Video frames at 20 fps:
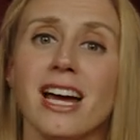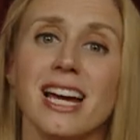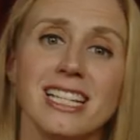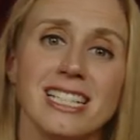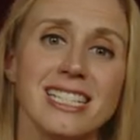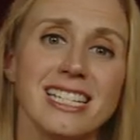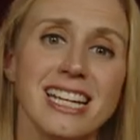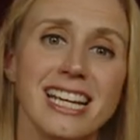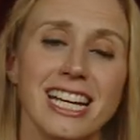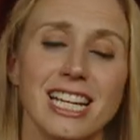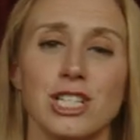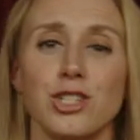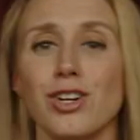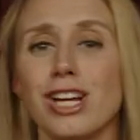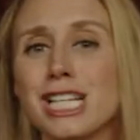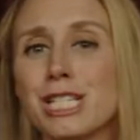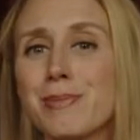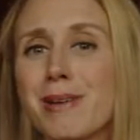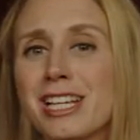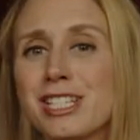hunting and
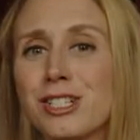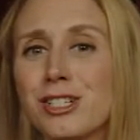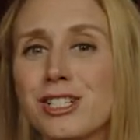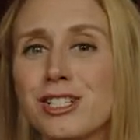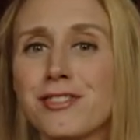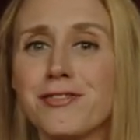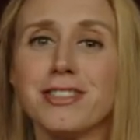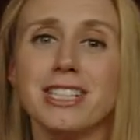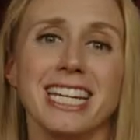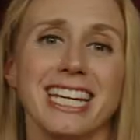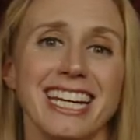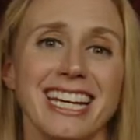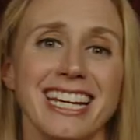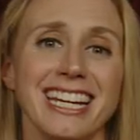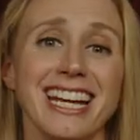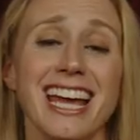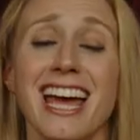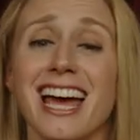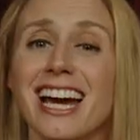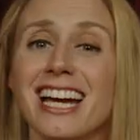trespassers
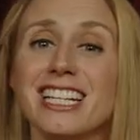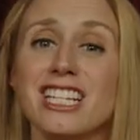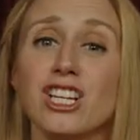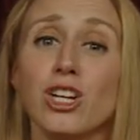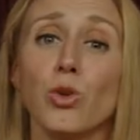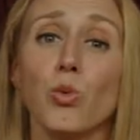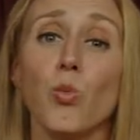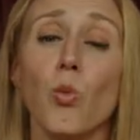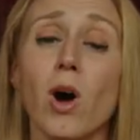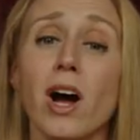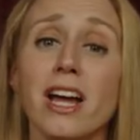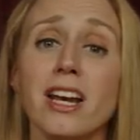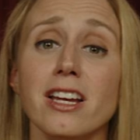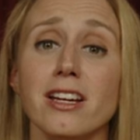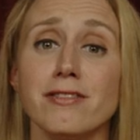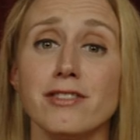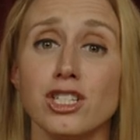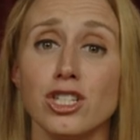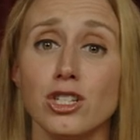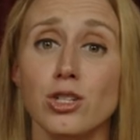fleeing until one
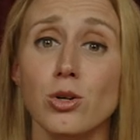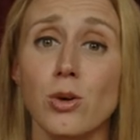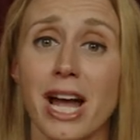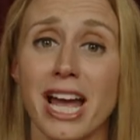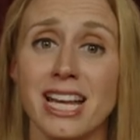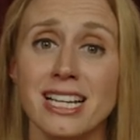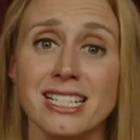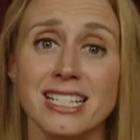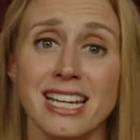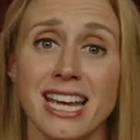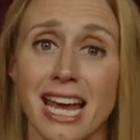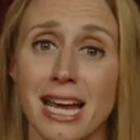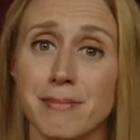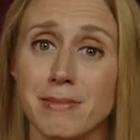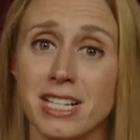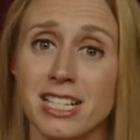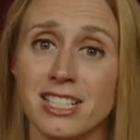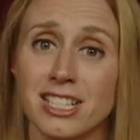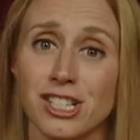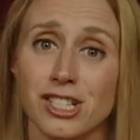of two end
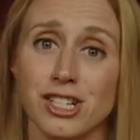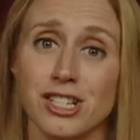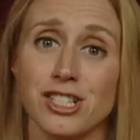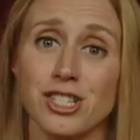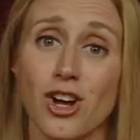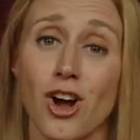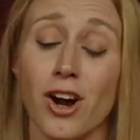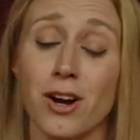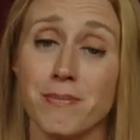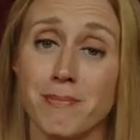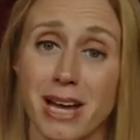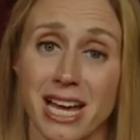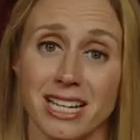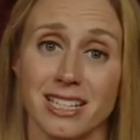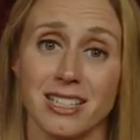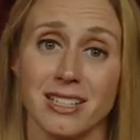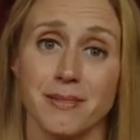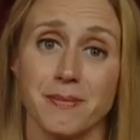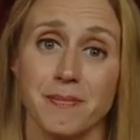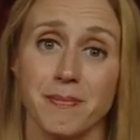game conditions are
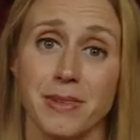met.